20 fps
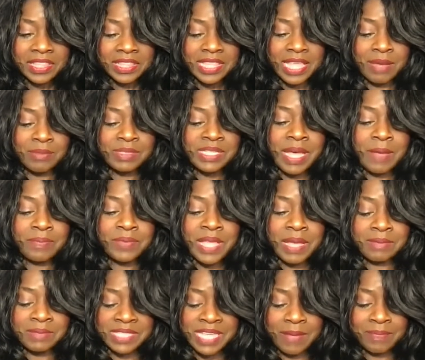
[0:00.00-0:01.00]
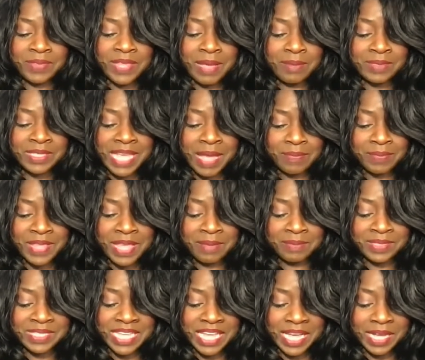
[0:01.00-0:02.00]
Thumbs up, thumbs up, thumbs up,
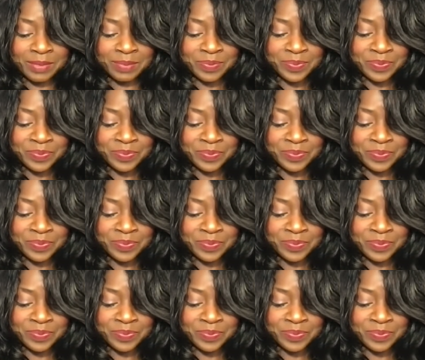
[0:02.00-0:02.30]
thumbs up.